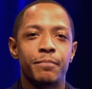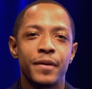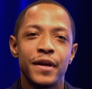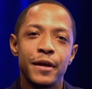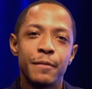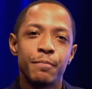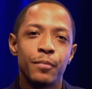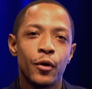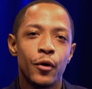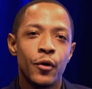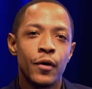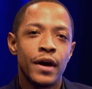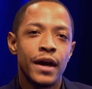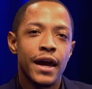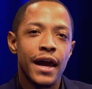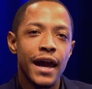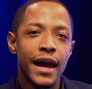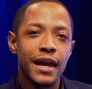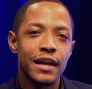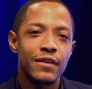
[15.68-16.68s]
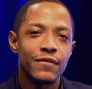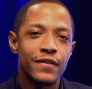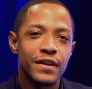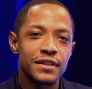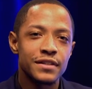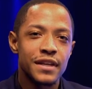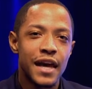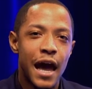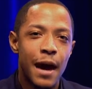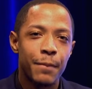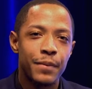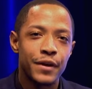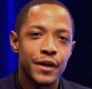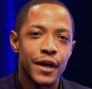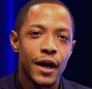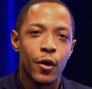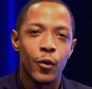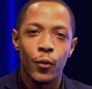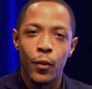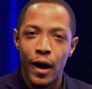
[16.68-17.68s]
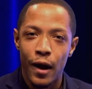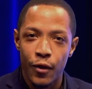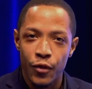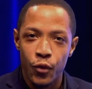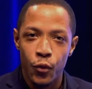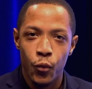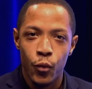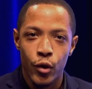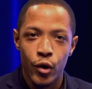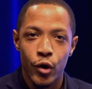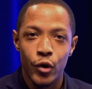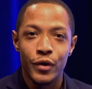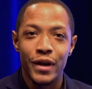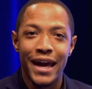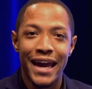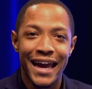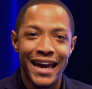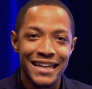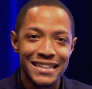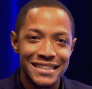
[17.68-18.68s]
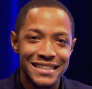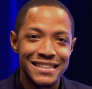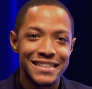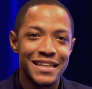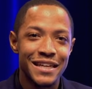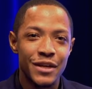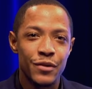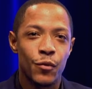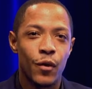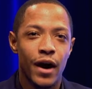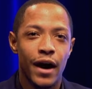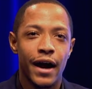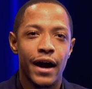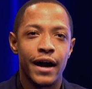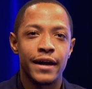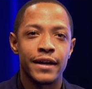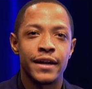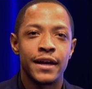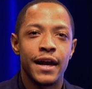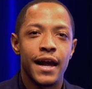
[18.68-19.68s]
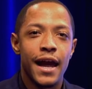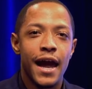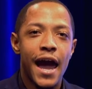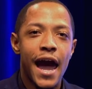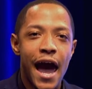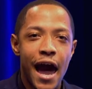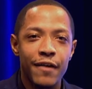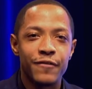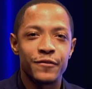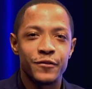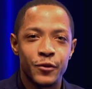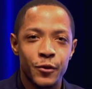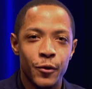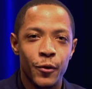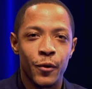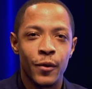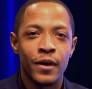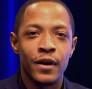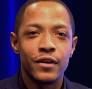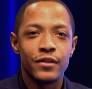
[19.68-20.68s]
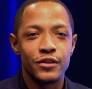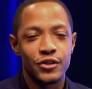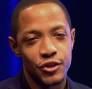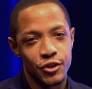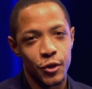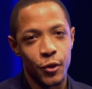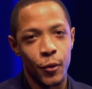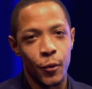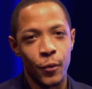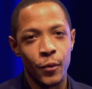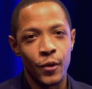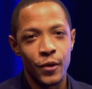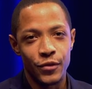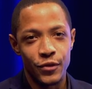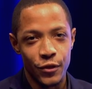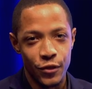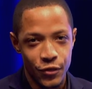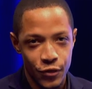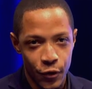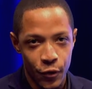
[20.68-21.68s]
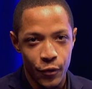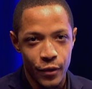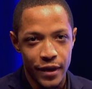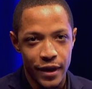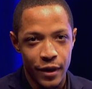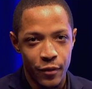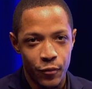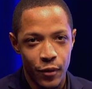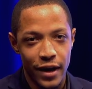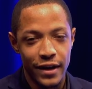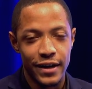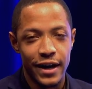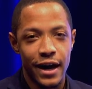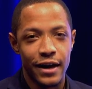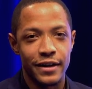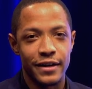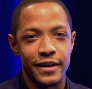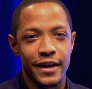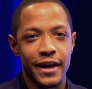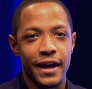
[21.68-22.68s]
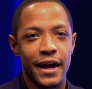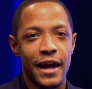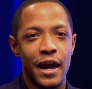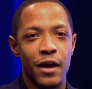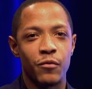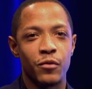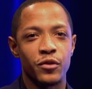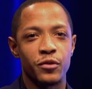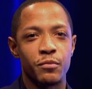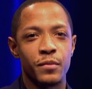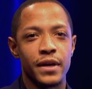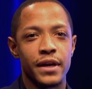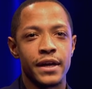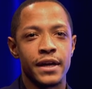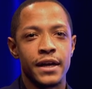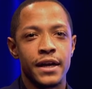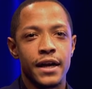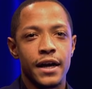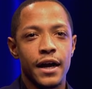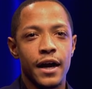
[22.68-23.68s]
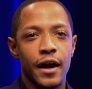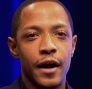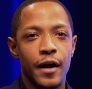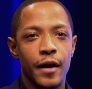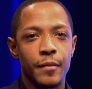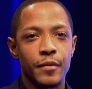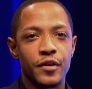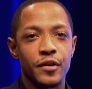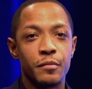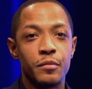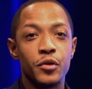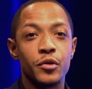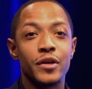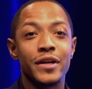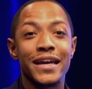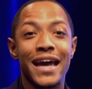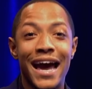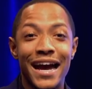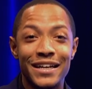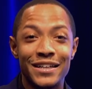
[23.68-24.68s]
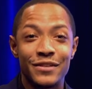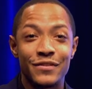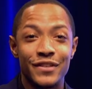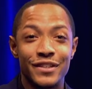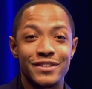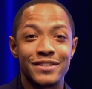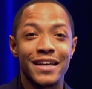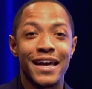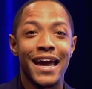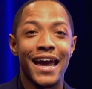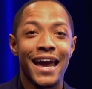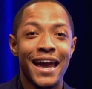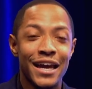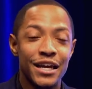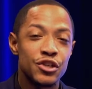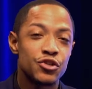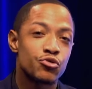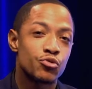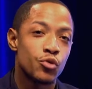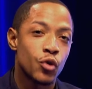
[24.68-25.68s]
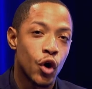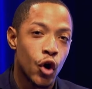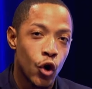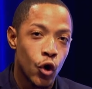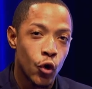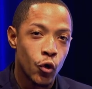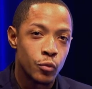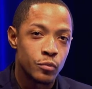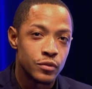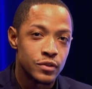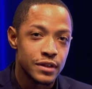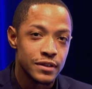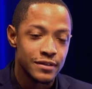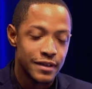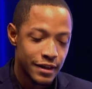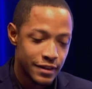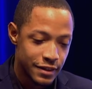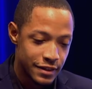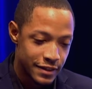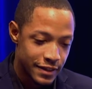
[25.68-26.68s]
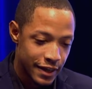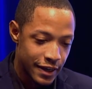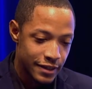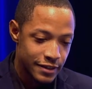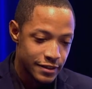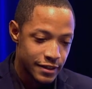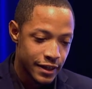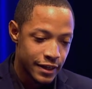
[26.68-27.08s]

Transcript: people and events happening around the world and citywide after the show, The 30. And right now, today, I have with me community activist Andrew Holmes is at the desk.